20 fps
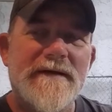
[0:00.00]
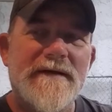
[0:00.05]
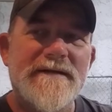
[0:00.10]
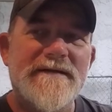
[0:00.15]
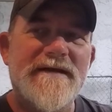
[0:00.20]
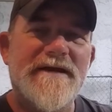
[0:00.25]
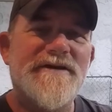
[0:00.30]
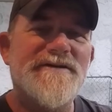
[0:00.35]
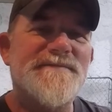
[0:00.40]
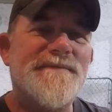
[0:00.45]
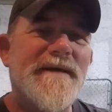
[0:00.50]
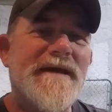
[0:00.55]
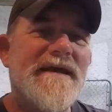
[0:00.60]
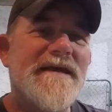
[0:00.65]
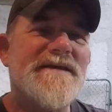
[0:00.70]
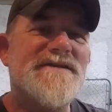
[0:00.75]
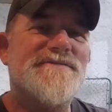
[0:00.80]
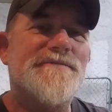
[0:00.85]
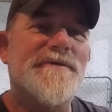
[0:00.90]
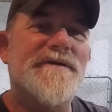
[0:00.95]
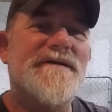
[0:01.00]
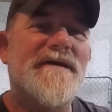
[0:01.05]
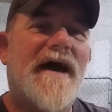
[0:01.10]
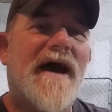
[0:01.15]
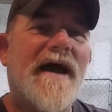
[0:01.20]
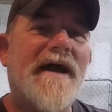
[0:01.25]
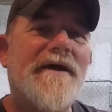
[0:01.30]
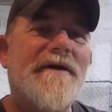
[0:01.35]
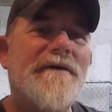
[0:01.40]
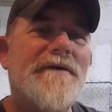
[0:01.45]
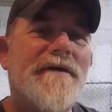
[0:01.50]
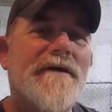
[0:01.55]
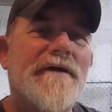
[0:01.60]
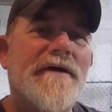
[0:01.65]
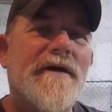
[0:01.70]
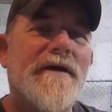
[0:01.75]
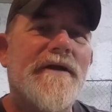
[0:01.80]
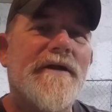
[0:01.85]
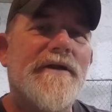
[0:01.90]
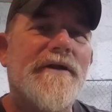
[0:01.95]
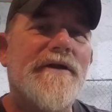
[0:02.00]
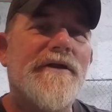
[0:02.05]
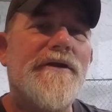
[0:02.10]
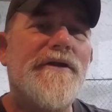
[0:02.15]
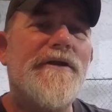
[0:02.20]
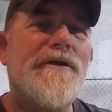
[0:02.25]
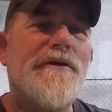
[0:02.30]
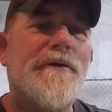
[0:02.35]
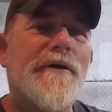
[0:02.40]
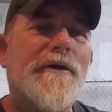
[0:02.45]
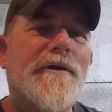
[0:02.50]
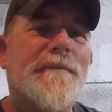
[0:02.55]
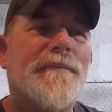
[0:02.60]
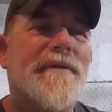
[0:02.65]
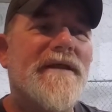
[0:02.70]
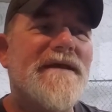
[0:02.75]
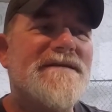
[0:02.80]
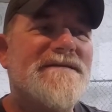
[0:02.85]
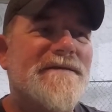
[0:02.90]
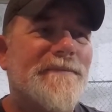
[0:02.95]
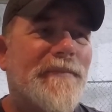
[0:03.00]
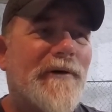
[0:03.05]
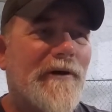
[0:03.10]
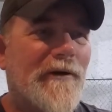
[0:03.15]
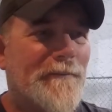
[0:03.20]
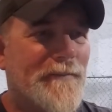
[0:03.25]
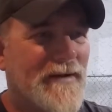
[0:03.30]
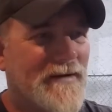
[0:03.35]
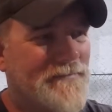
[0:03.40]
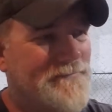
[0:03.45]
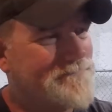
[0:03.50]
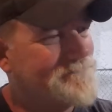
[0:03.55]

Tells me he's retired, New York Police Department.